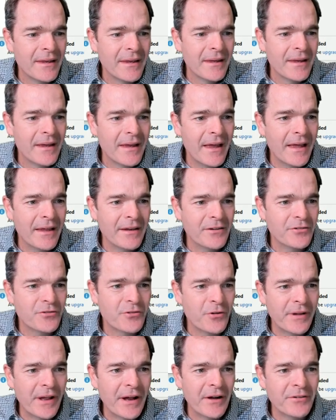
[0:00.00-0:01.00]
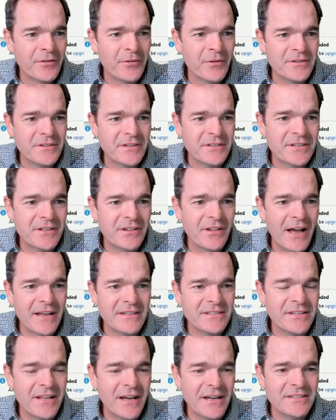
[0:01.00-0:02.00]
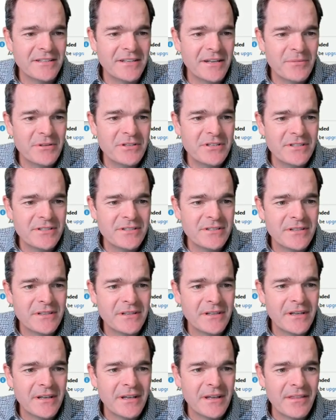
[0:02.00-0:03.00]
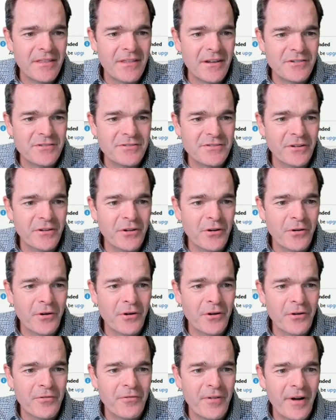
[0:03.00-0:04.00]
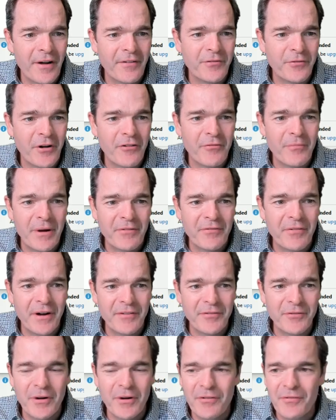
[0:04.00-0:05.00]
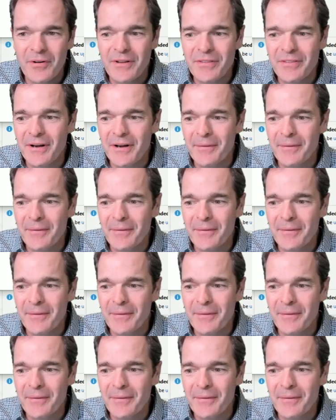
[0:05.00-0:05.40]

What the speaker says: and you scroll down to where it says class slides and images, there's the logo 512 by 512 right there.